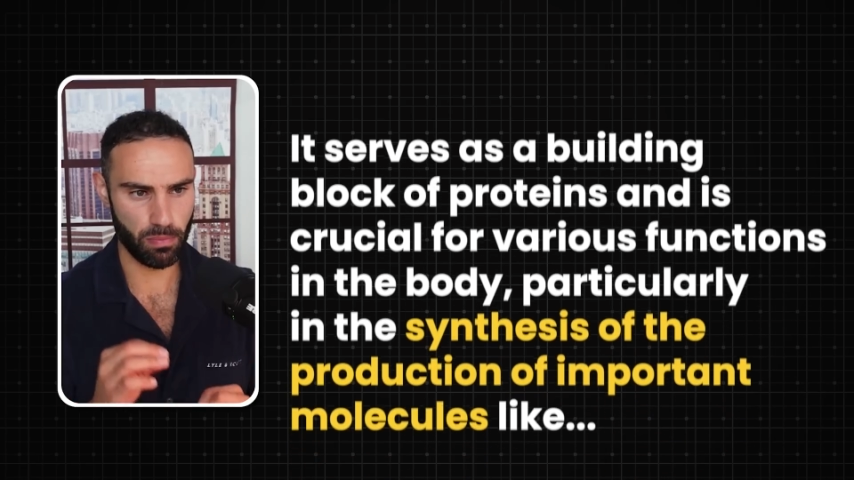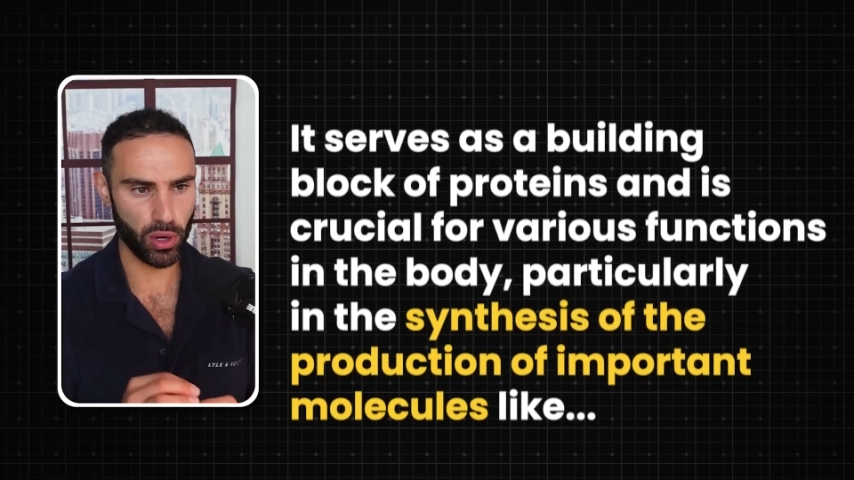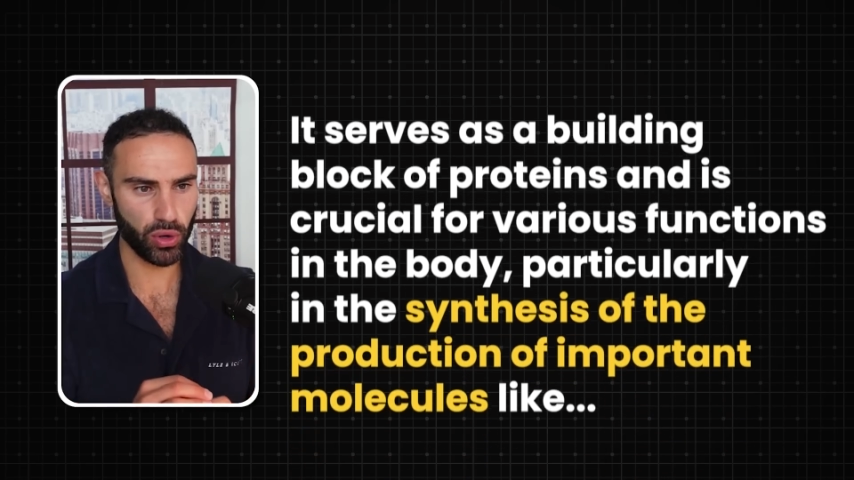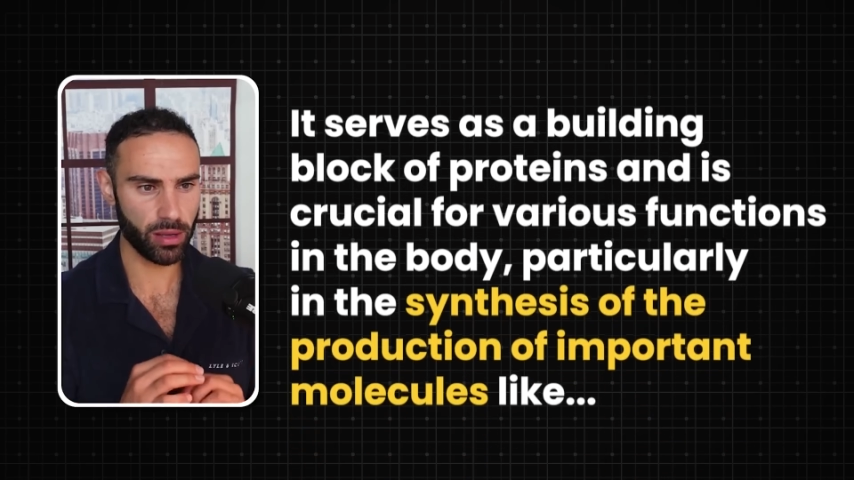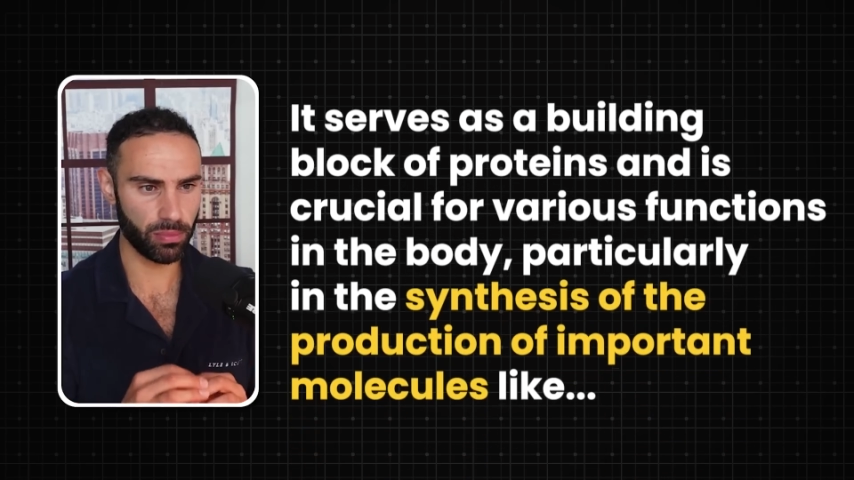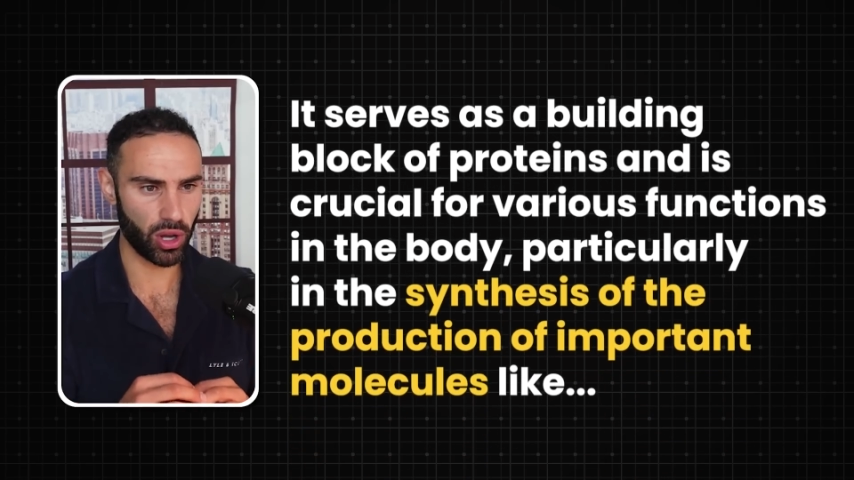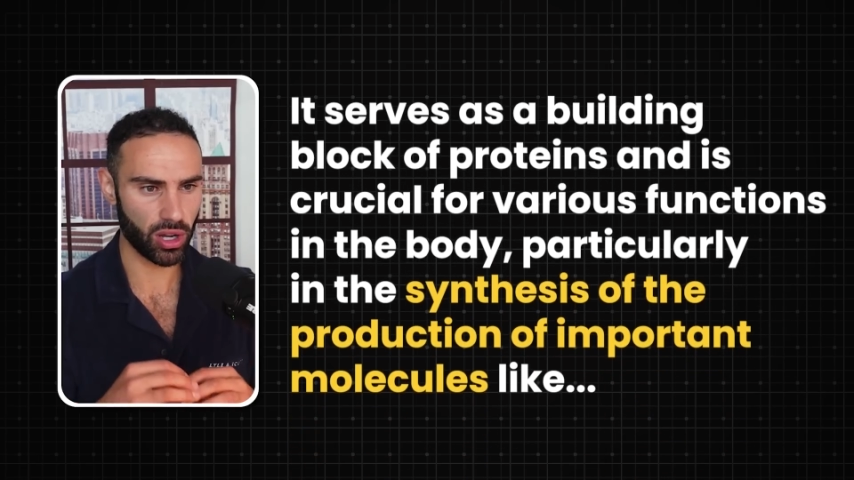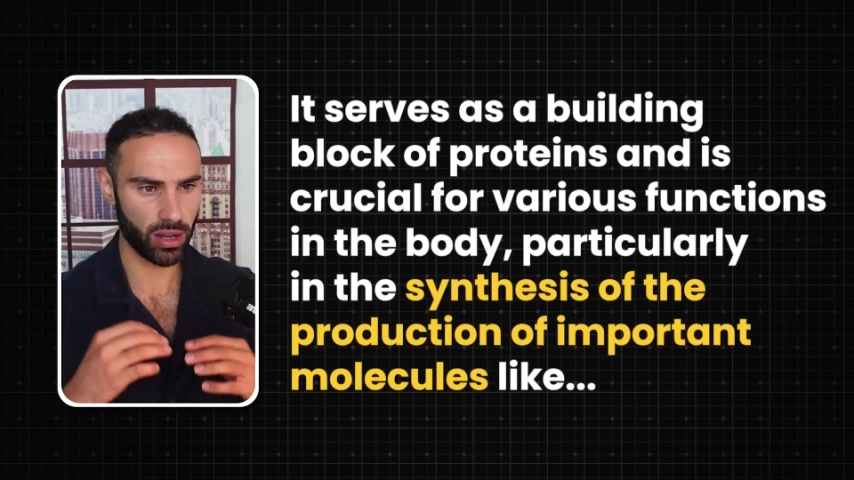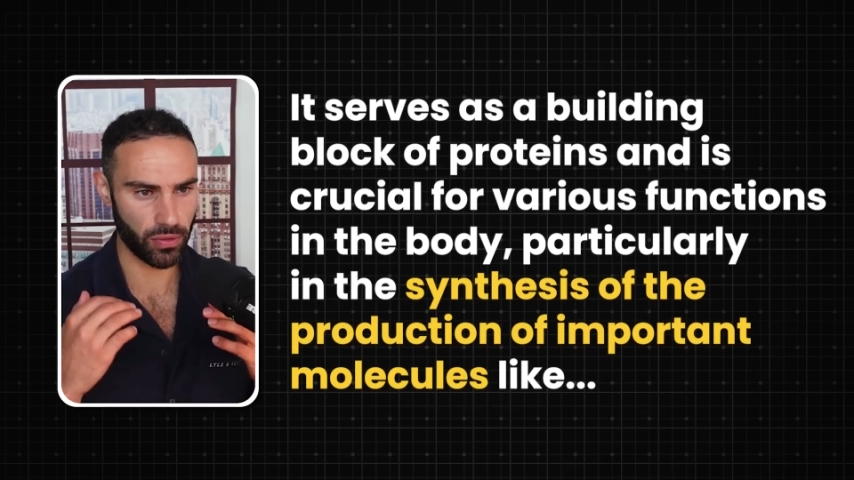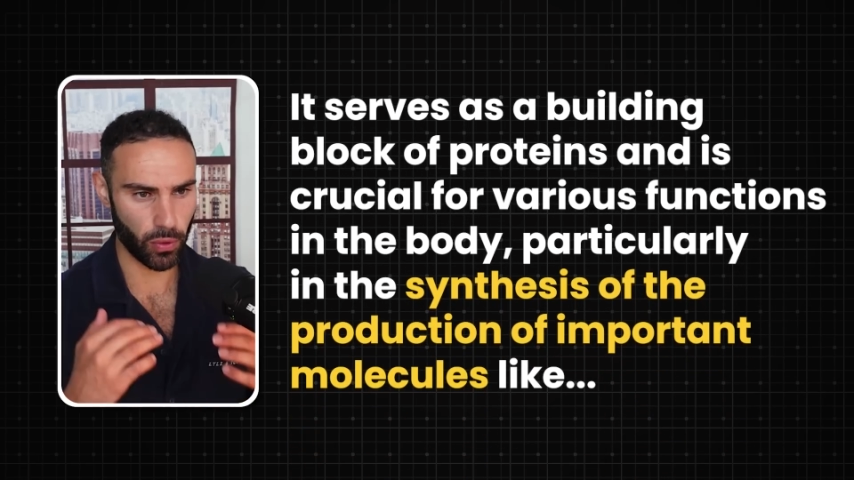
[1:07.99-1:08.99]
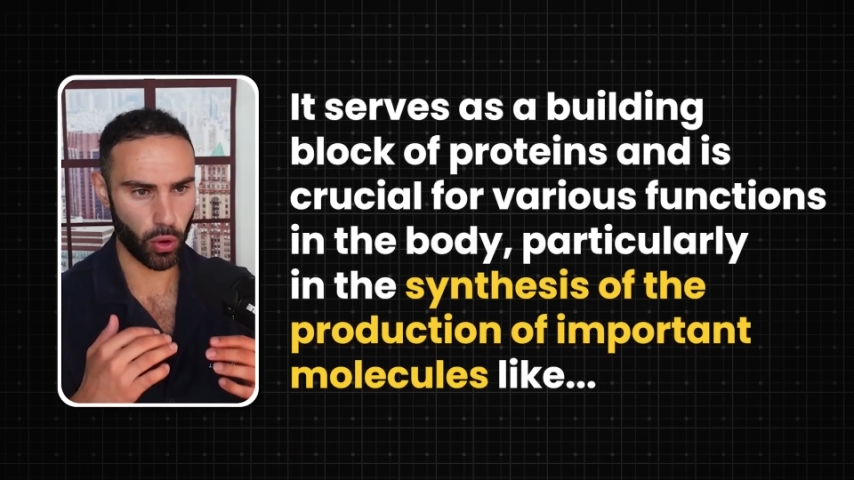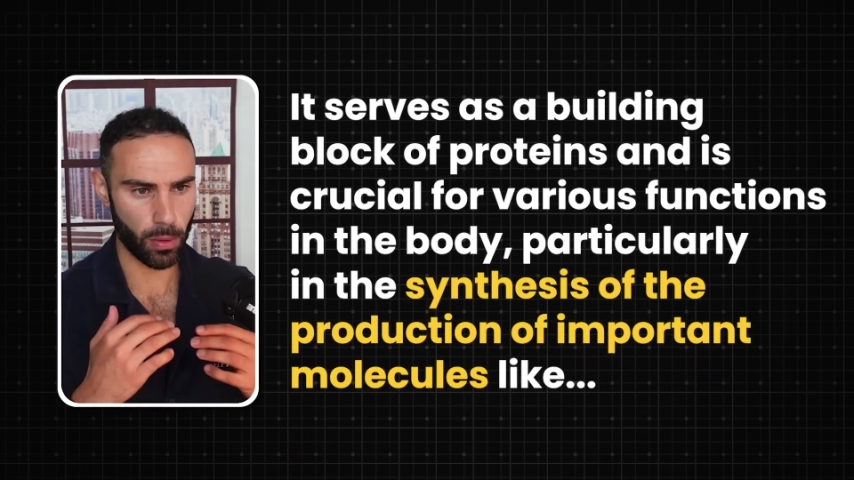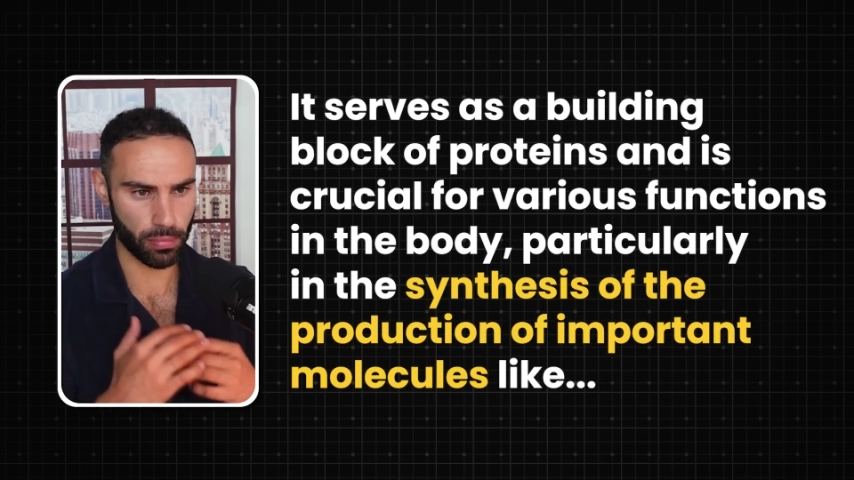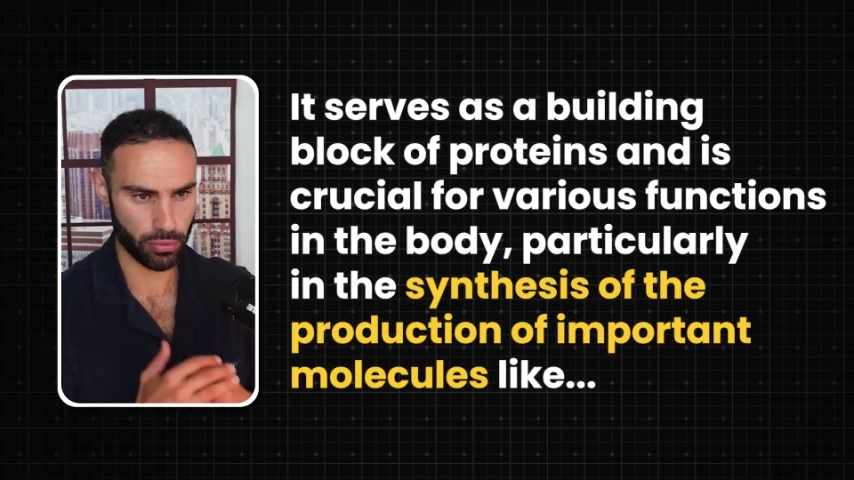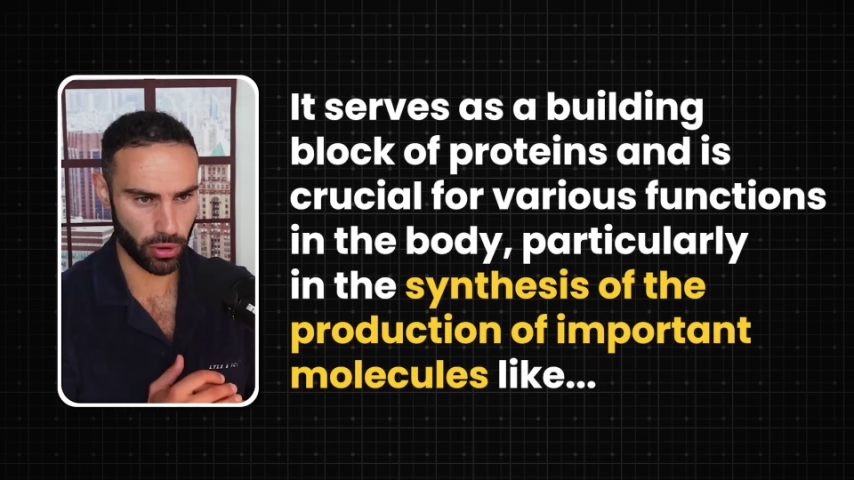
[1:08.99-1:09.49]
building block for
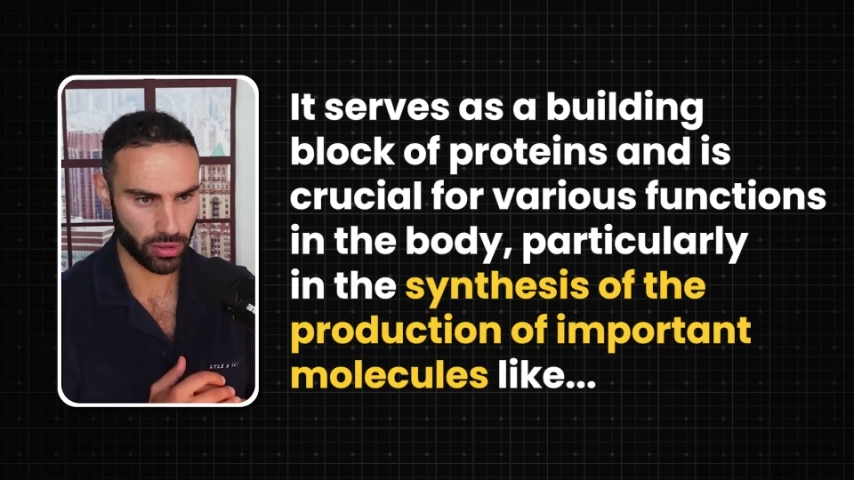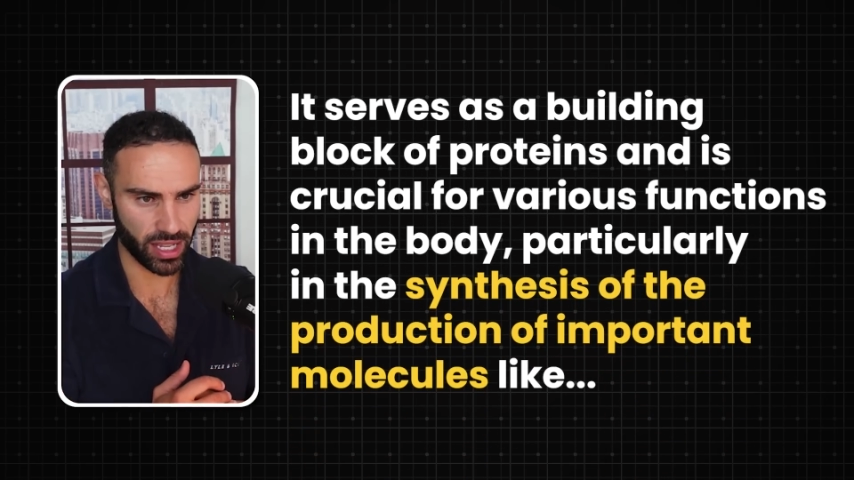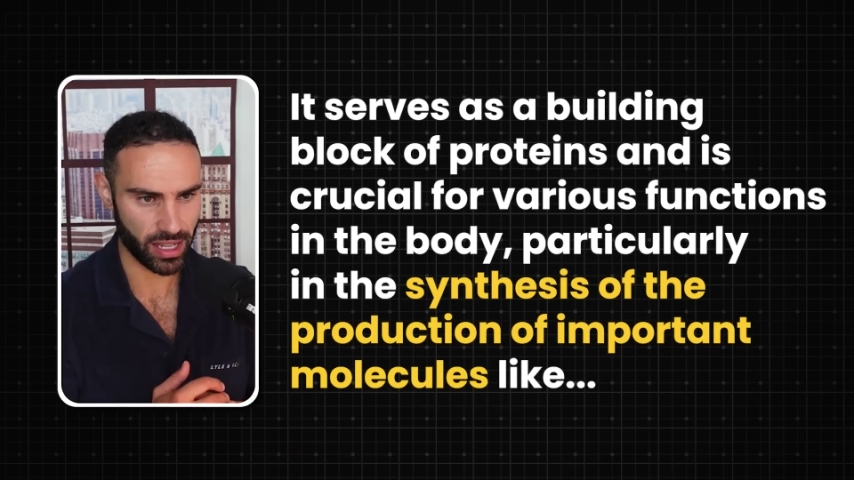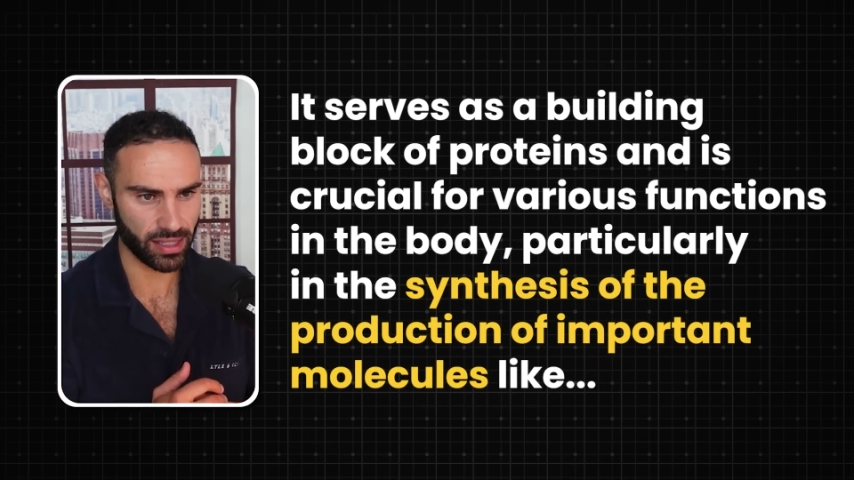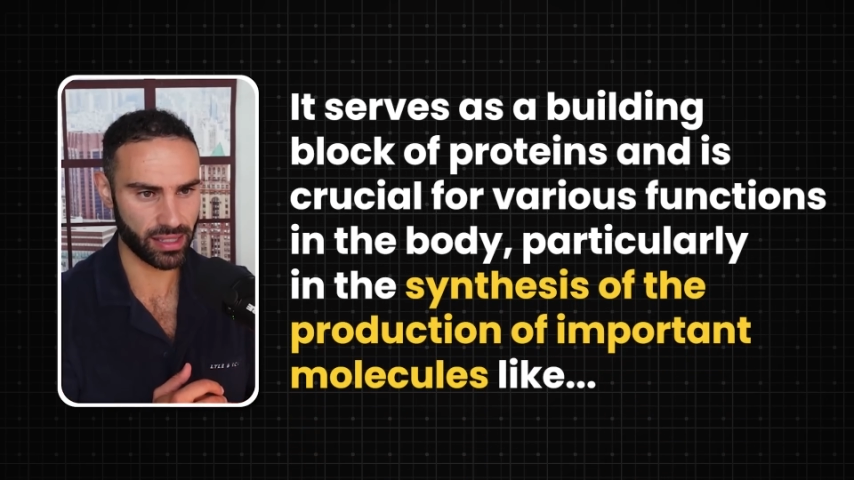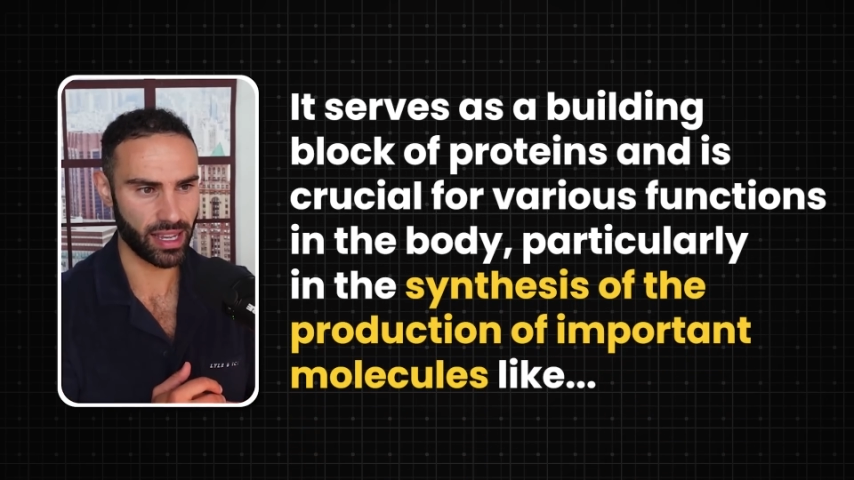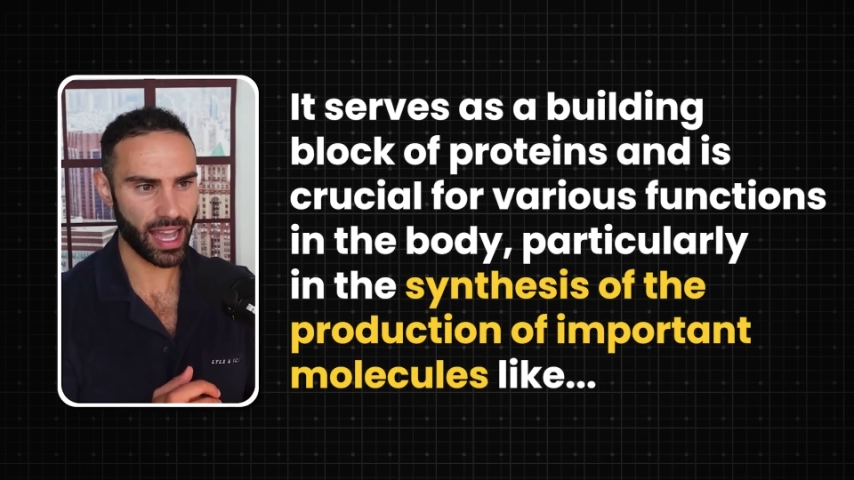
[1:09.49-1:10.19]
proteins